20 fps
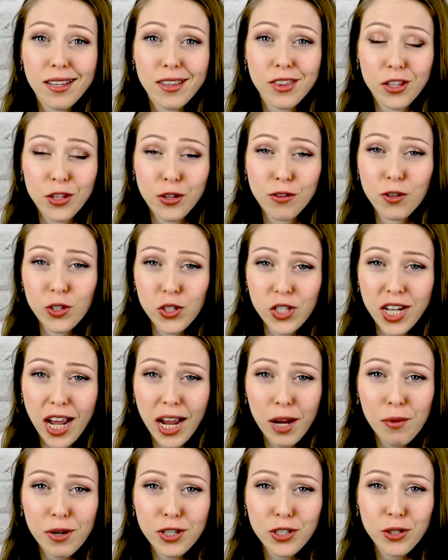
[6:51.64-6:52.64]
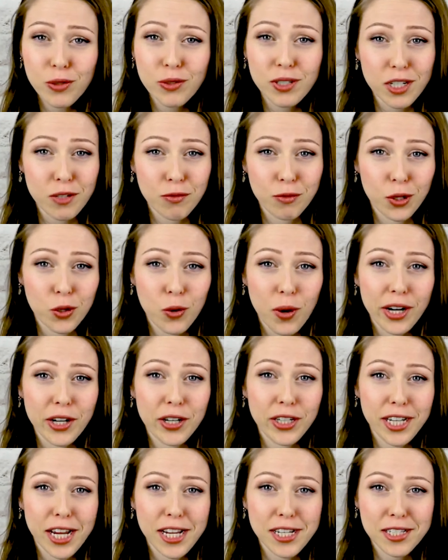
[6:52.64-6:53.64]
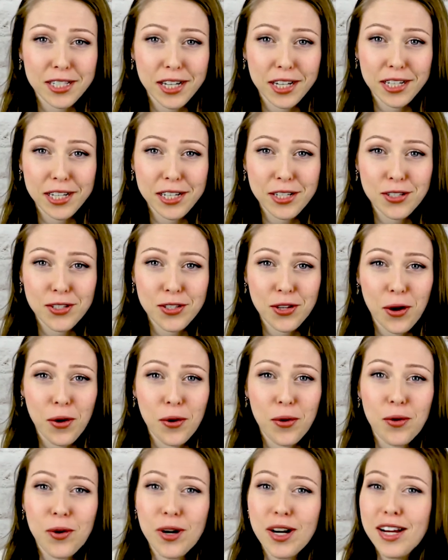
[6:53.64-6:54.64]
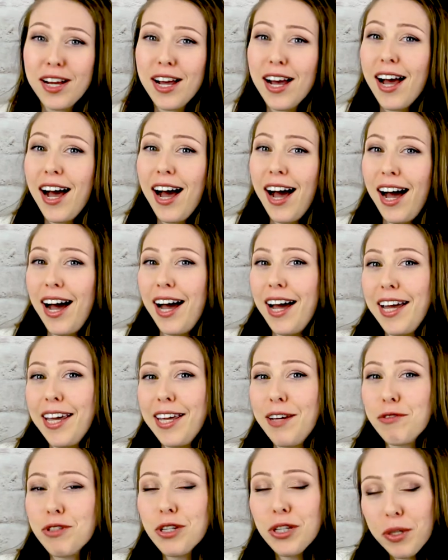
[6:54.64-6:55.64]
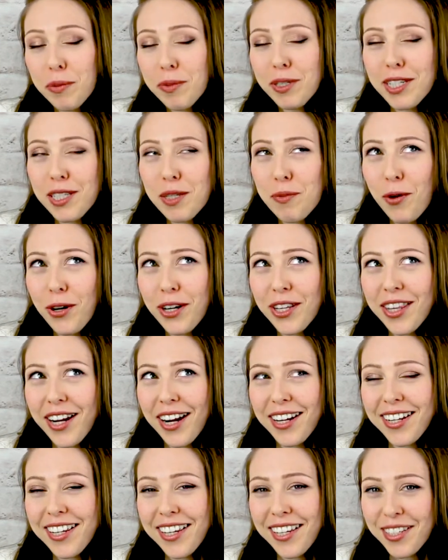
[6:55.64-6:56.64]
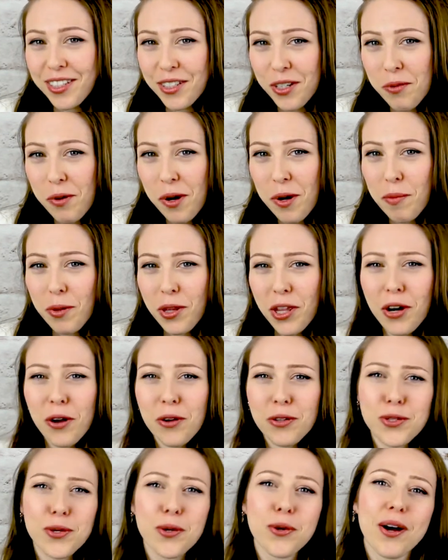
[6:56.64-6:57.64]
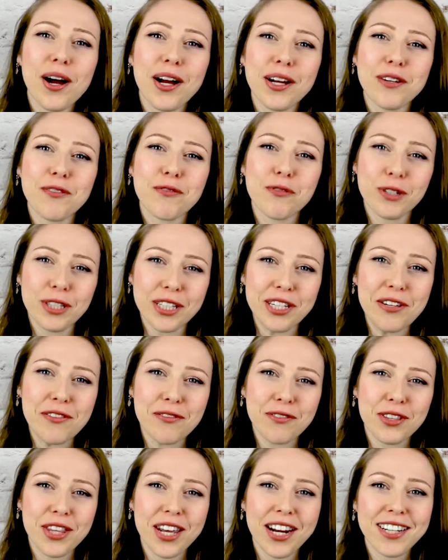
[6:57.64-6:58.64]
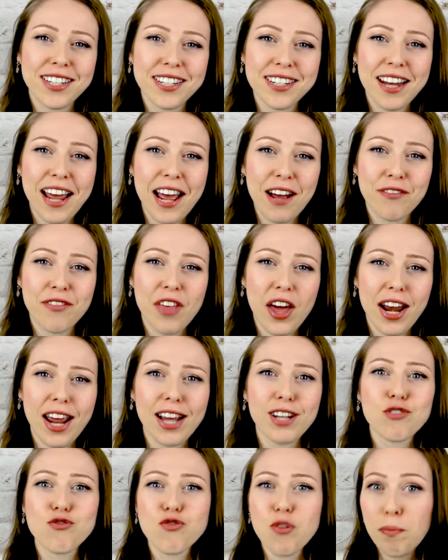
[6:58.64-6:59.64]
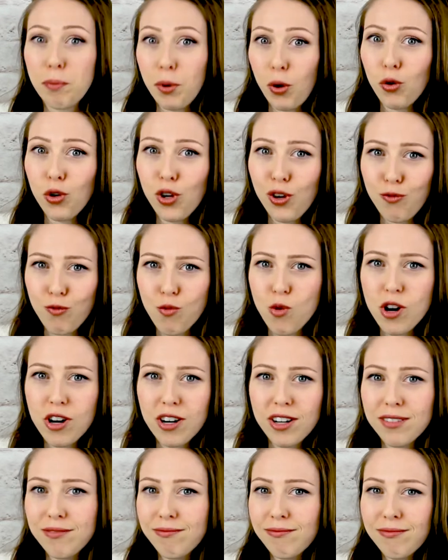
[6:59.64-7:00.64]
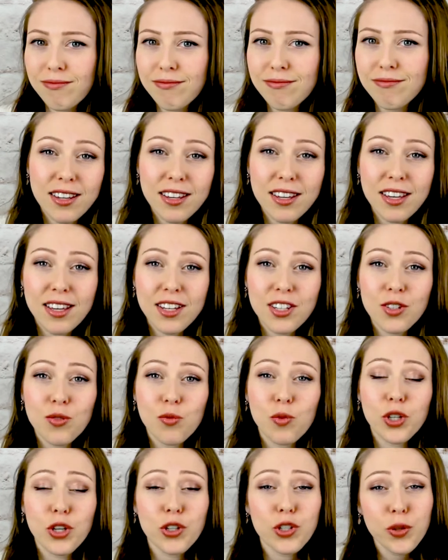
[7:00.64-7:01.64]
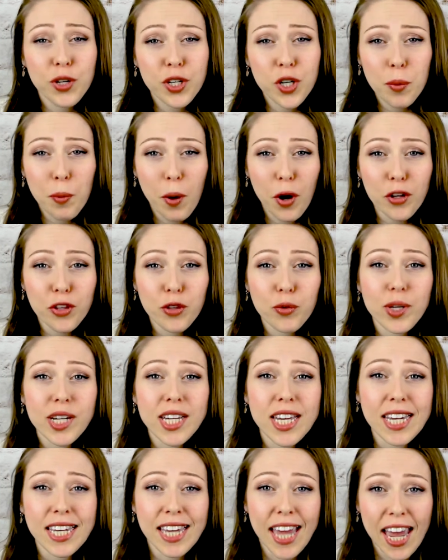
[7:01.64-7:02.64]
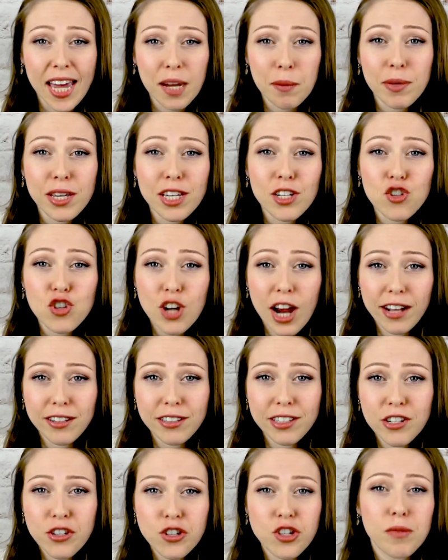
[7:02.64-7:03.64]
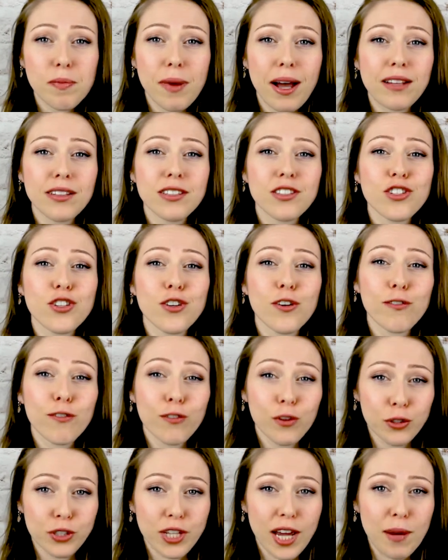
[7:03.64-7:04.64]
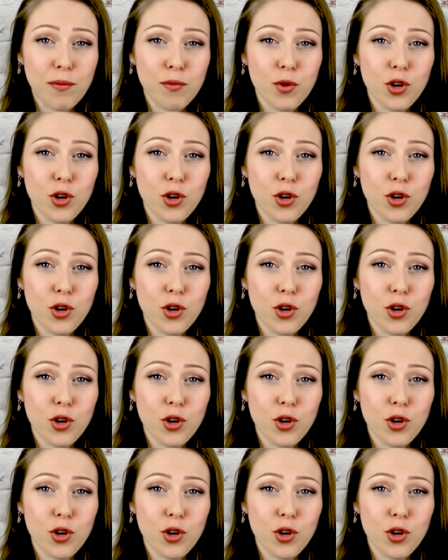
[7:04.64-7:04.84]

The university I went to didn't require a case study, so I was a little bit disappointed that I didn't get to do one, but then also kind of relieved that I didn't have that extra bulk of work. When you're doing your Part 3, it can be a challenge to balance your full-time